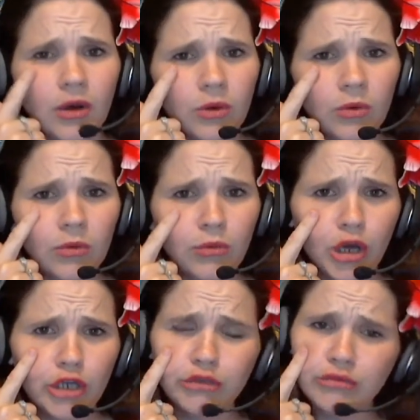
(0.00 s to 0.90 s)
Oh,
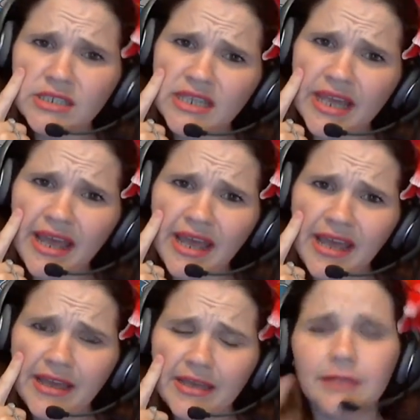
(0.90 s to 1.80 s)
are you
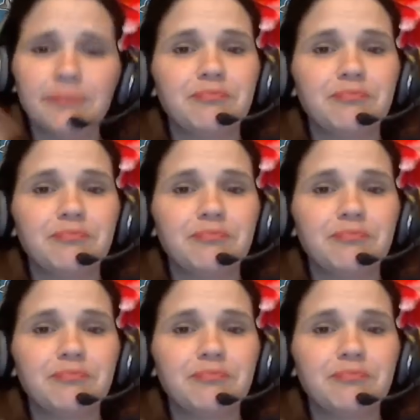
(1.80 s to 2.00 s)
sad?